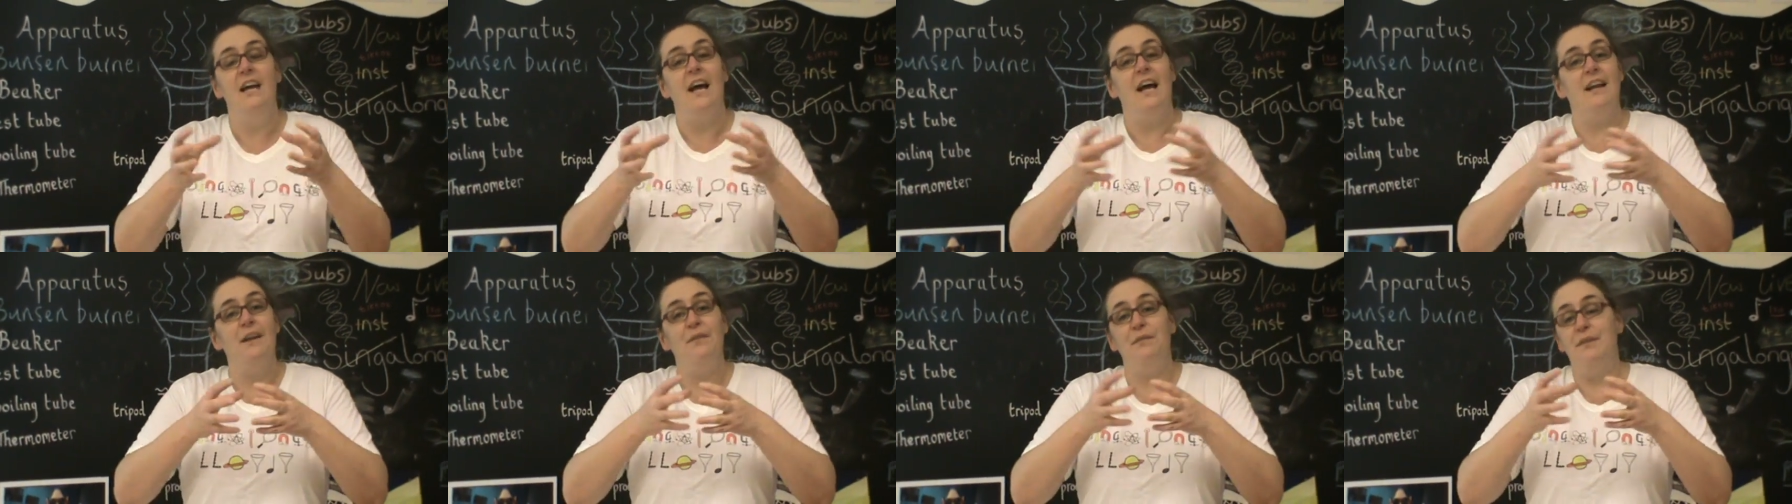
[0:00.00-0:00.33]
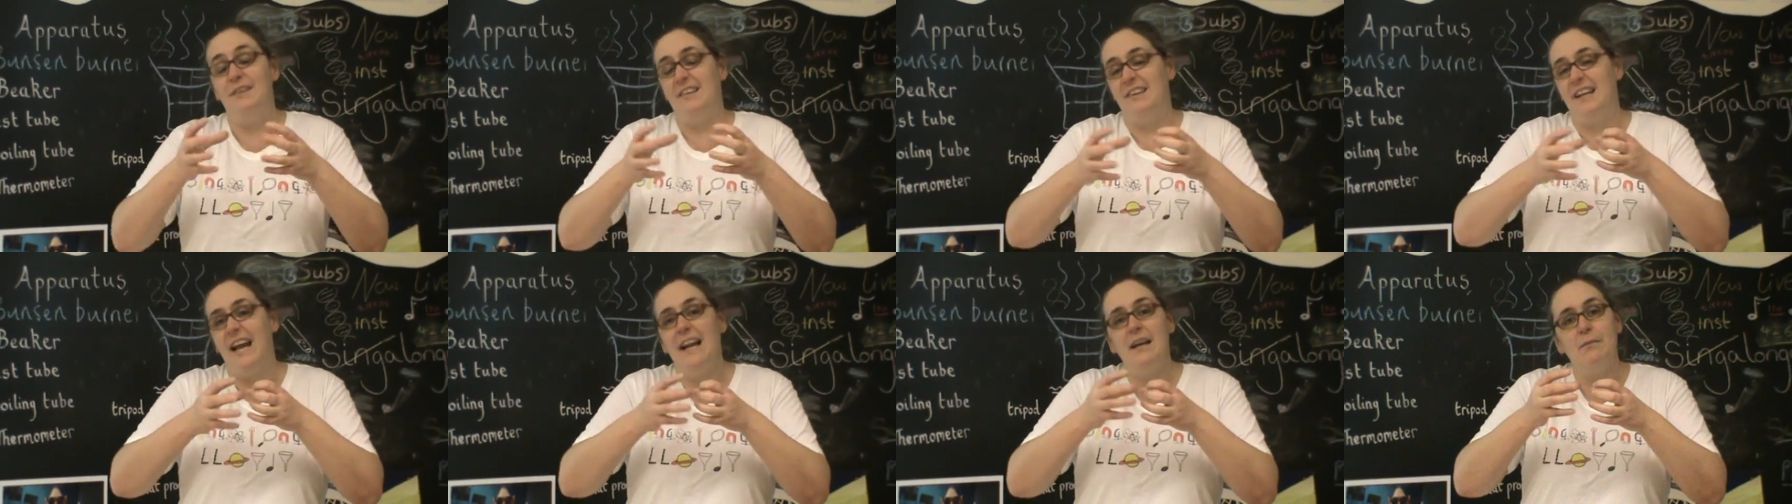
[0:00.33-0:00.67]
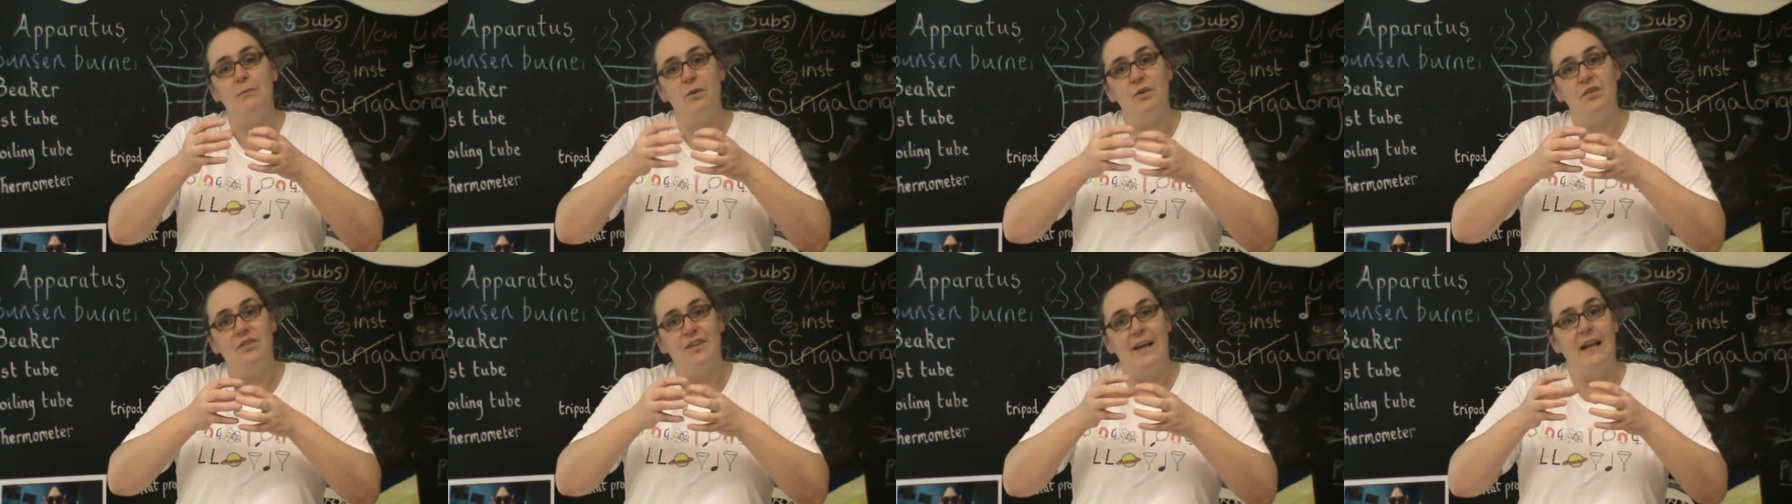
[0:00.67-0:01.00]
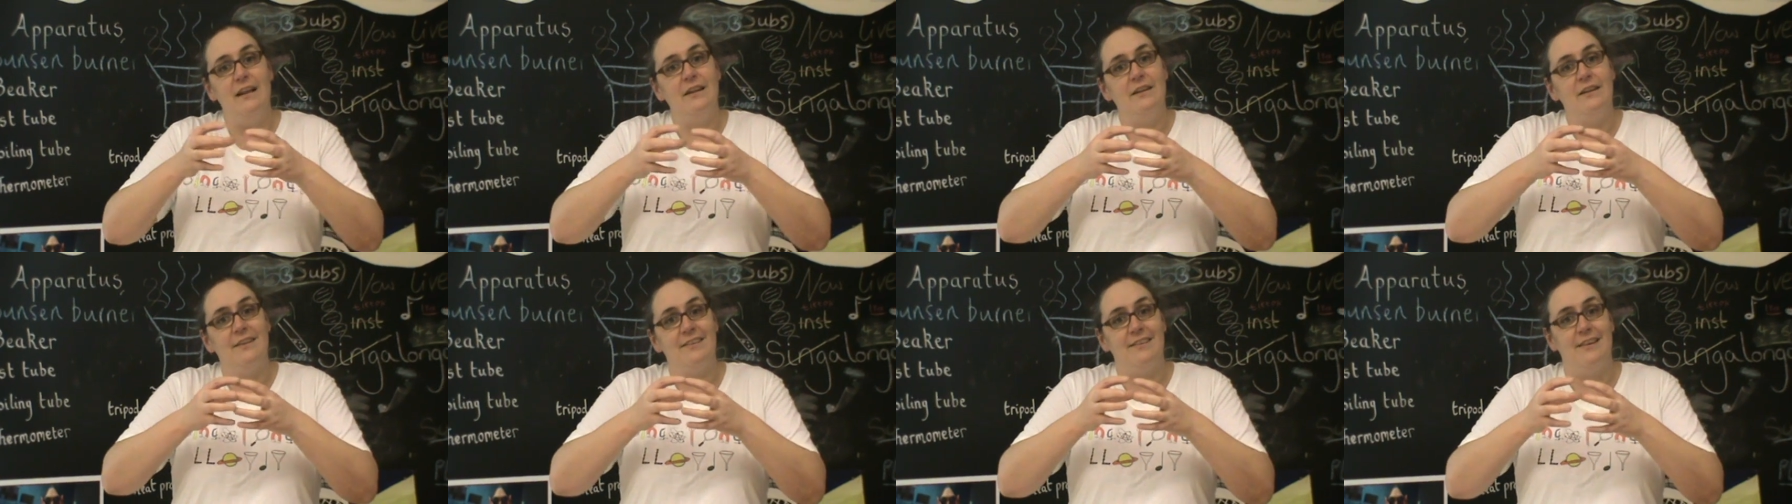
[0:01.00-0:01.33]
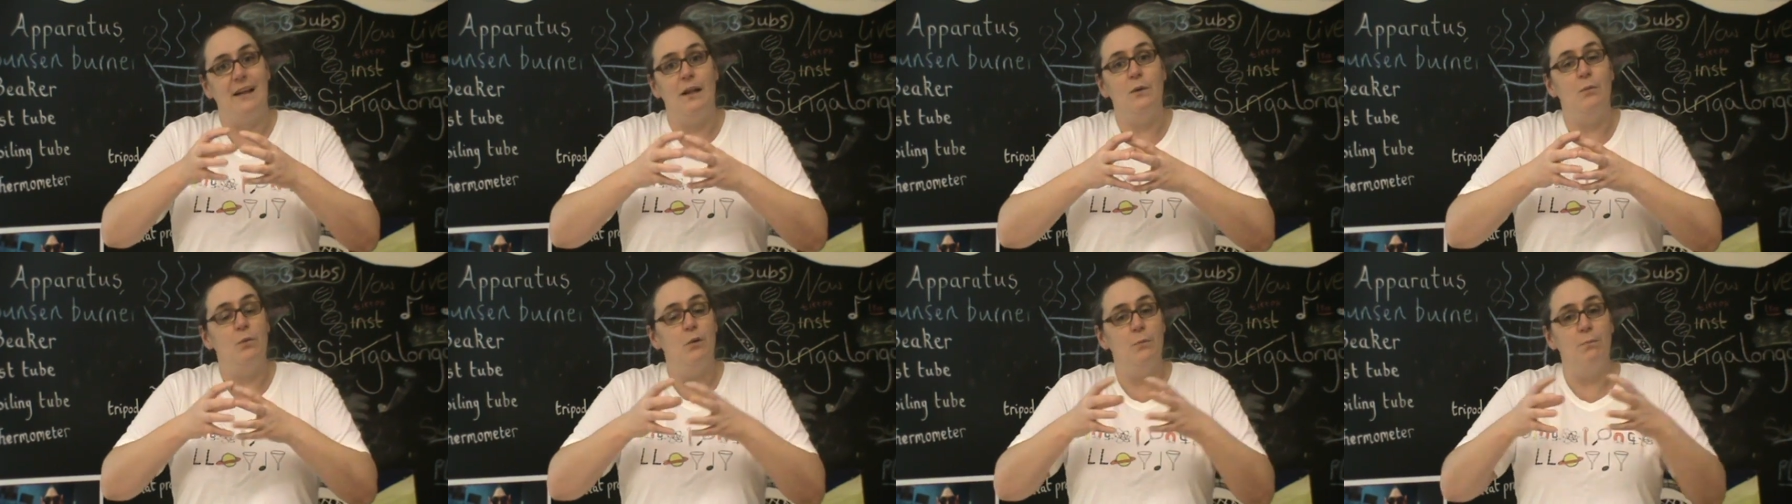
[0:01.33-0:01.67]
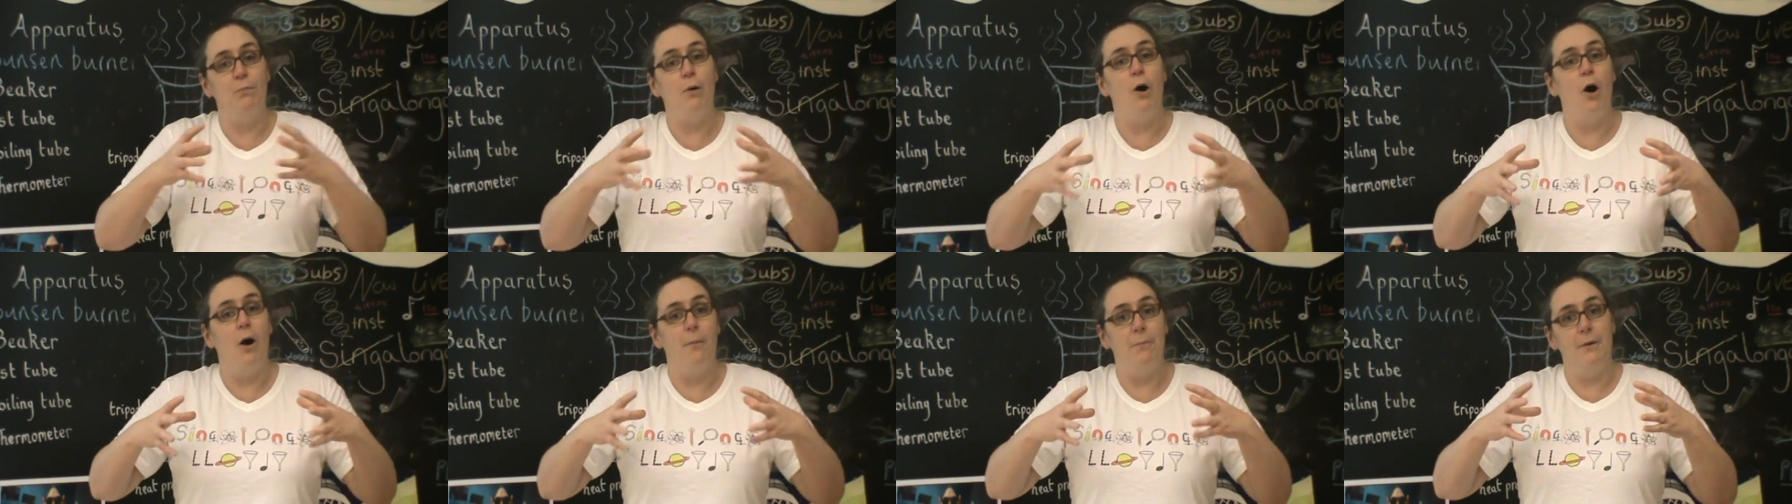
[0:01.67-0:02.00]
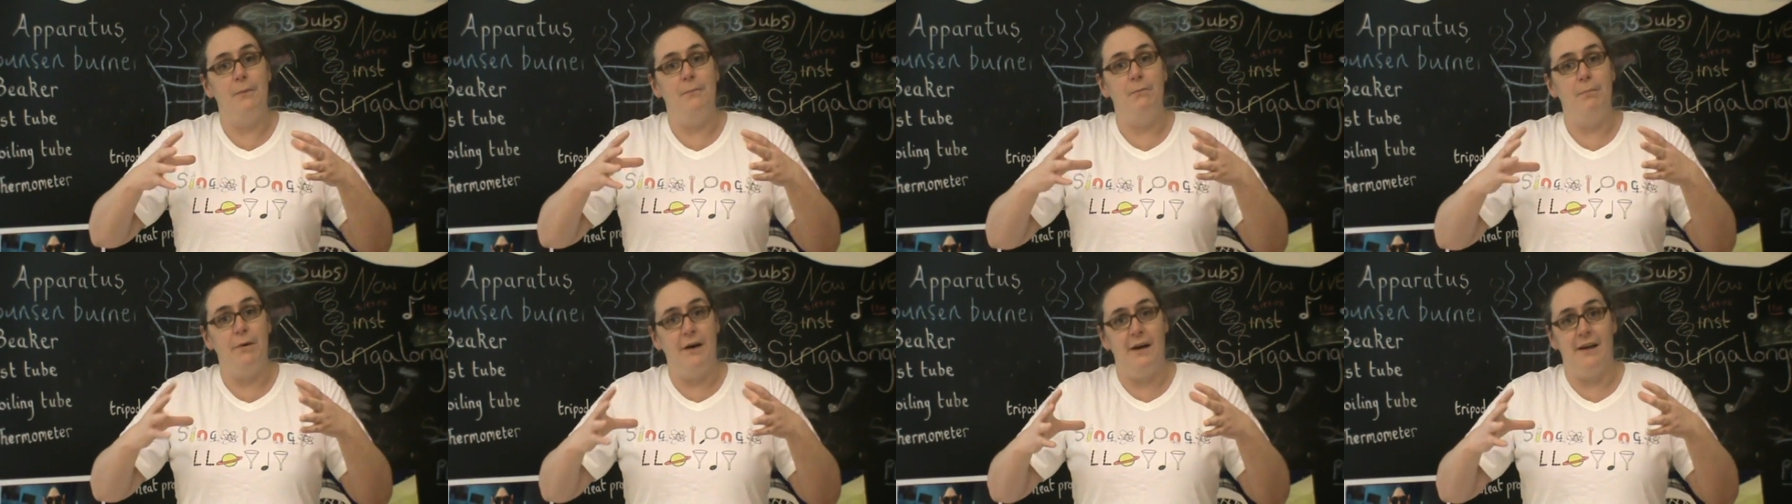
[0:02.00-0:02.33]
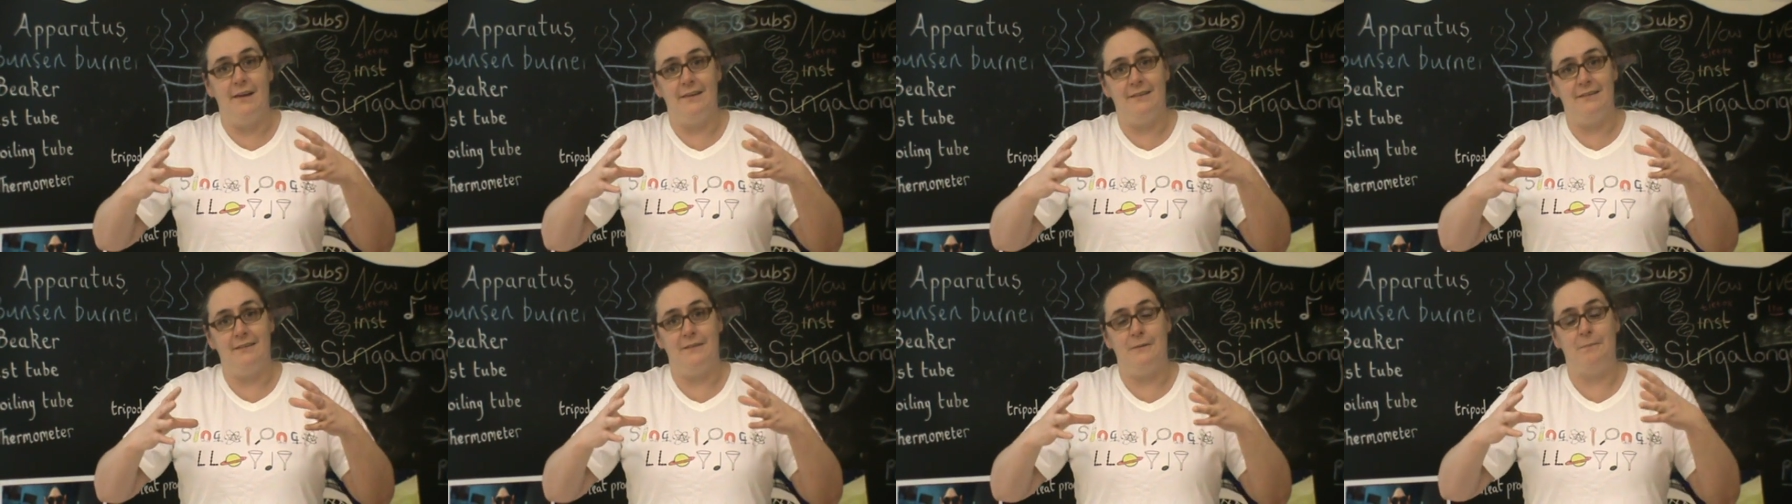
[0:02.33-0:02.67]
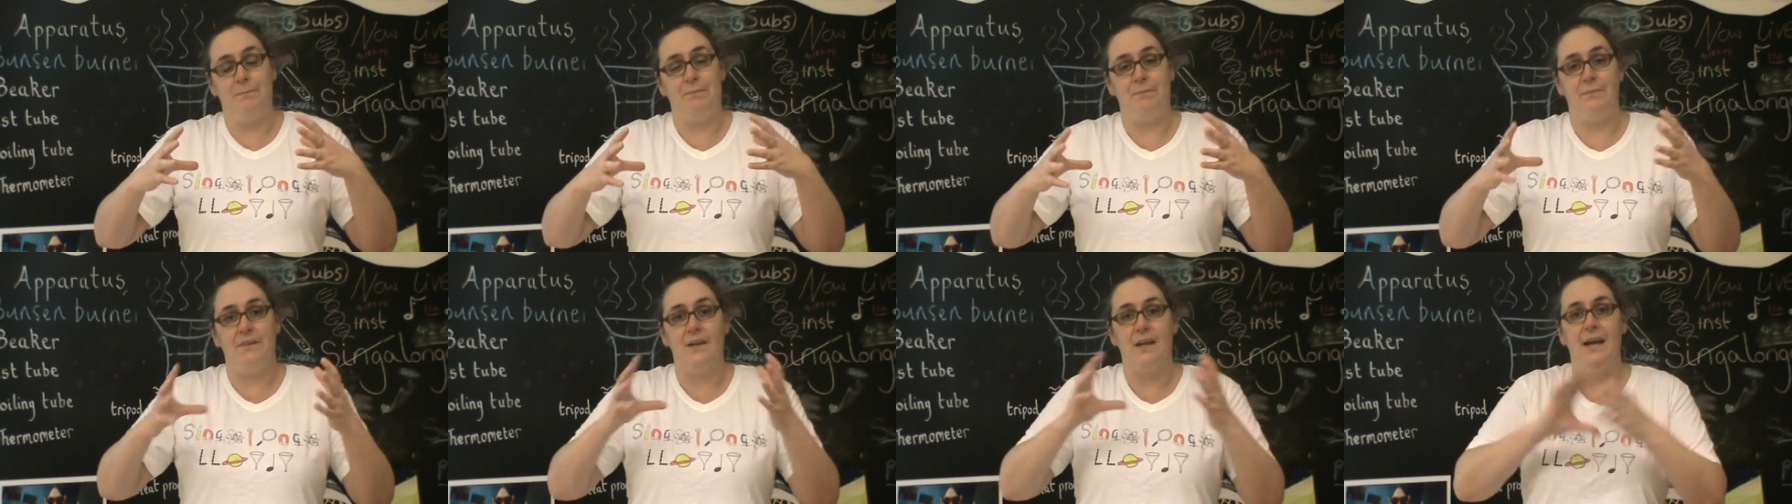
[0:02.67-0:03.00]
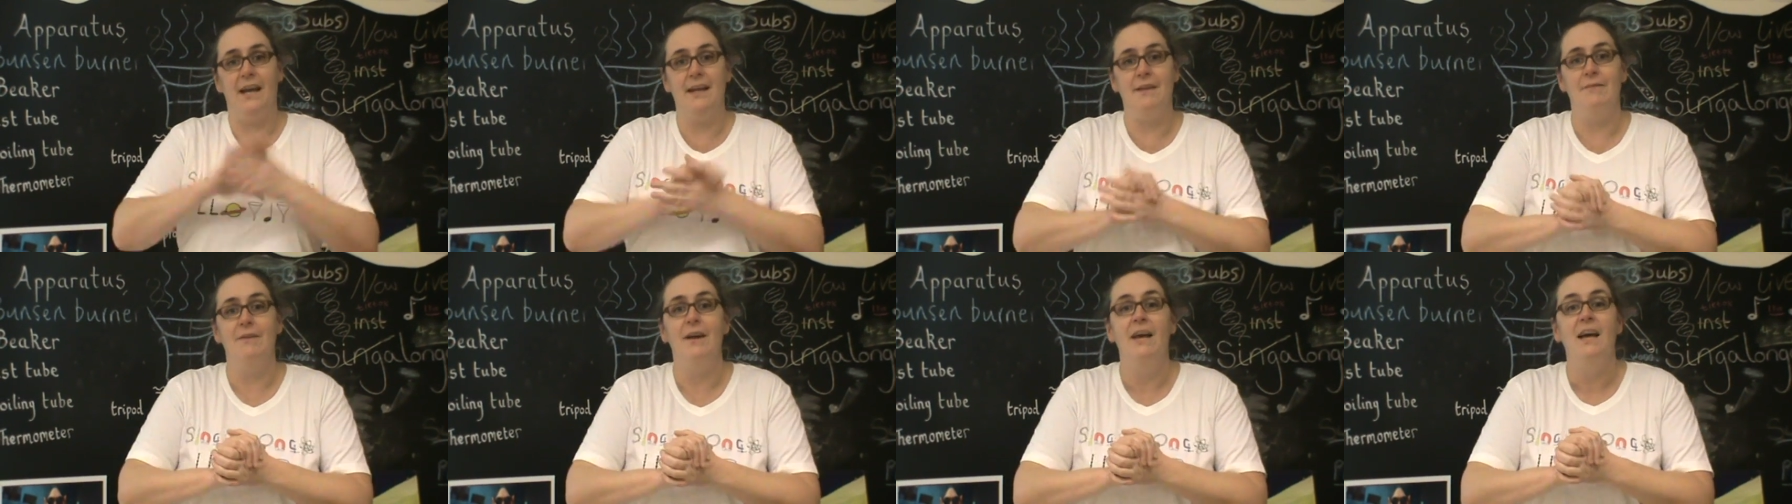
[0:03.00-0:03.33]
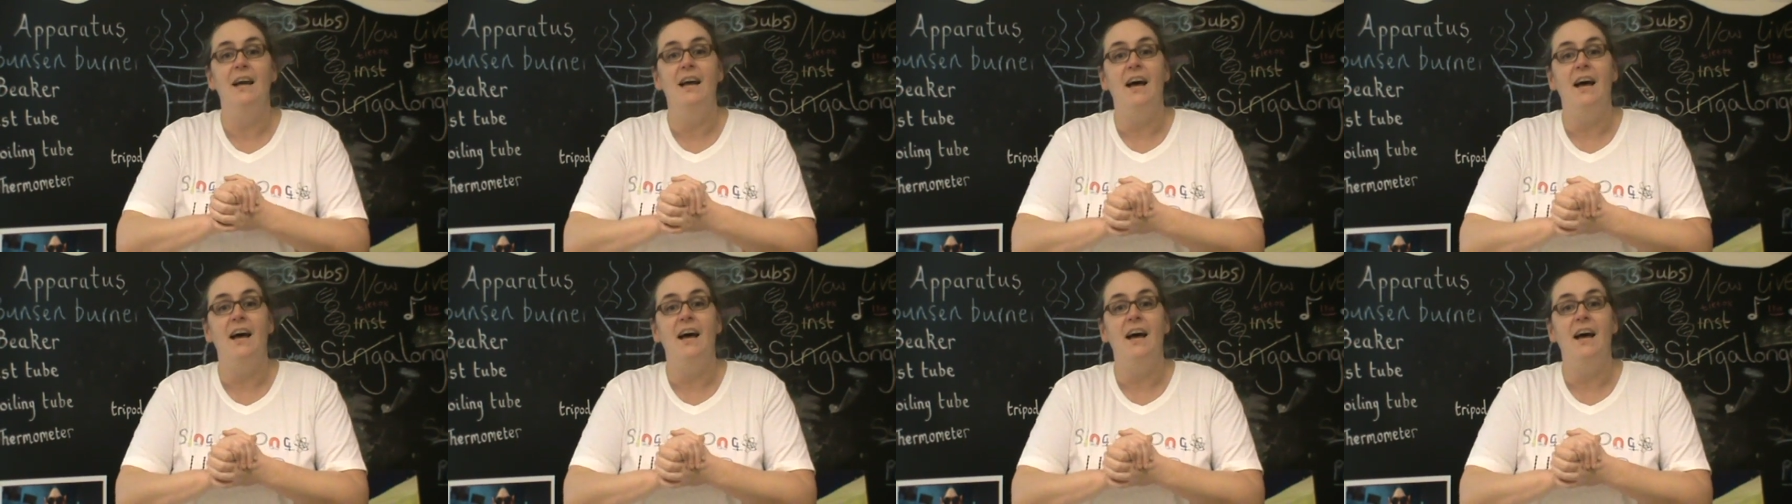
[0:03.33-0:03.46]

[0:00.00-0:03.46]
and if it's an animal cell, the cell will pop and burst. Okay?